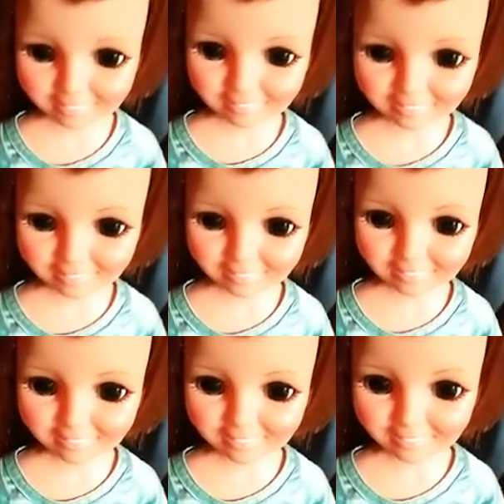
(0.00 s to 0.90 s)
And
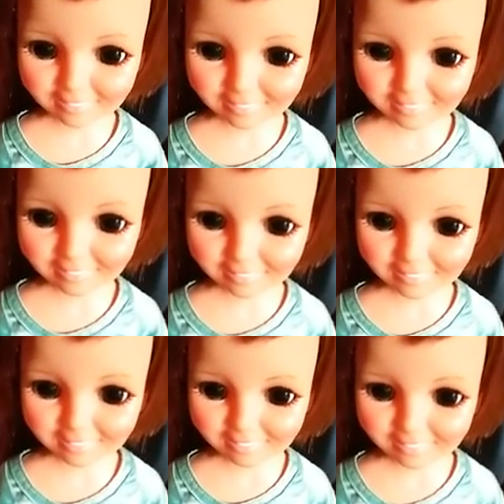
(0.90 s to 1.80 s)
I love that
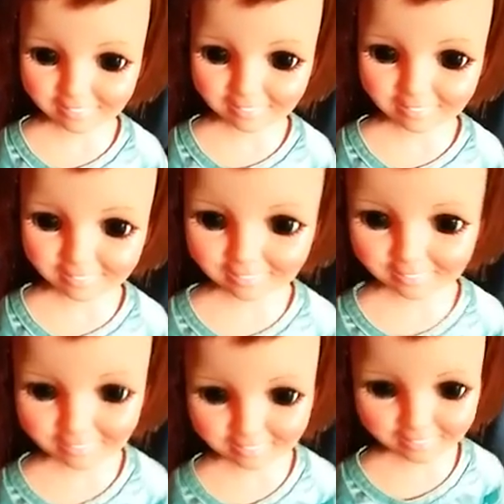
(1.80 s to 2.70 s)
they're hair gimmick
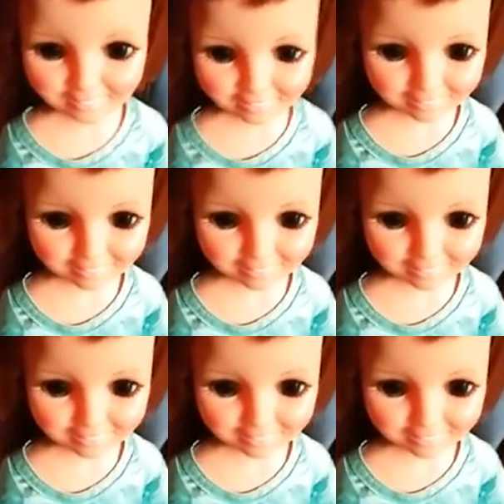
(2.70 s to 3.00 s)
dolls.